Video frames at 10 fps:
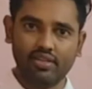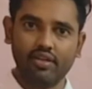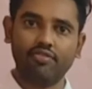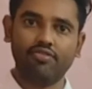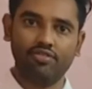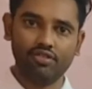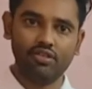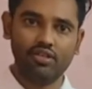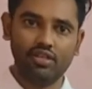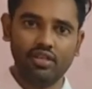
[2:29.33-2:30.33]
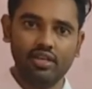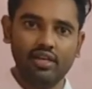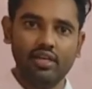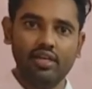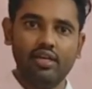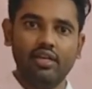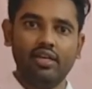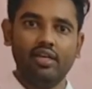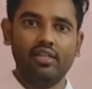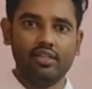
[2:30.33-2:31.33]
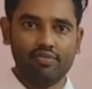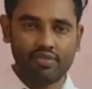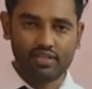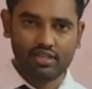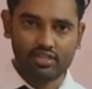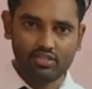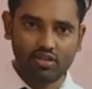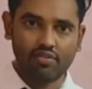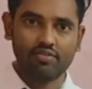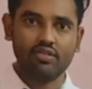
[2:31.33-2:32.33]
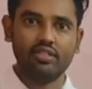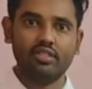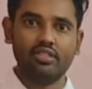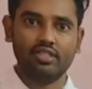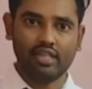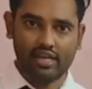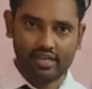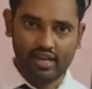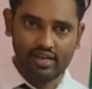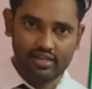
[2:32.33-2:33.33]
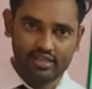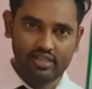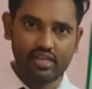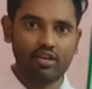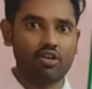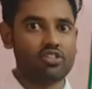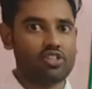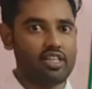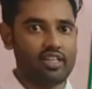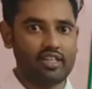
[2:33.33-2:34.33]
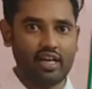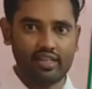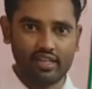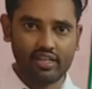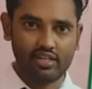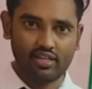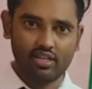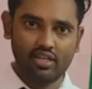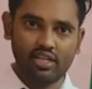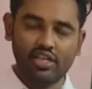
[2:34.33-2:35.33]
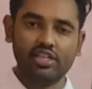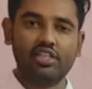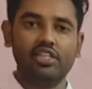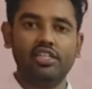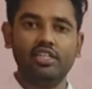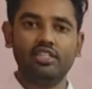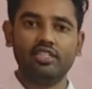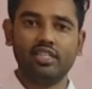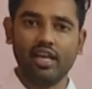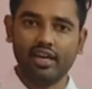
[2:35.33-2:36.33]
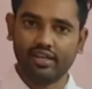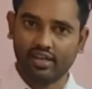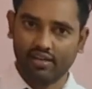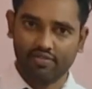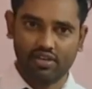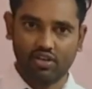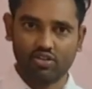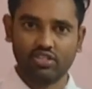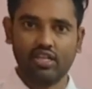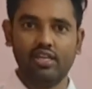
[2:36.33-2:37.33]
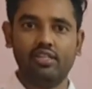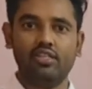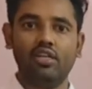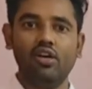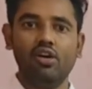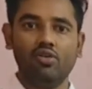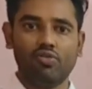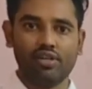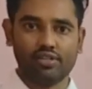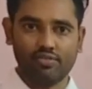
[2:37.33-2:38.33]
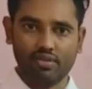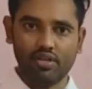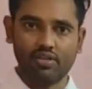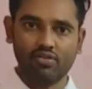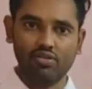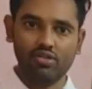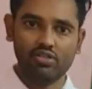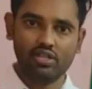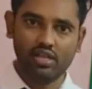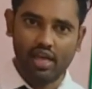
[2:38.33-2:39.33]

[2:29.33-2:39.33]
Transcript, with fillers: their food in the presence of sunlight. They also need other ingredients like carbon dioxide, water molecules,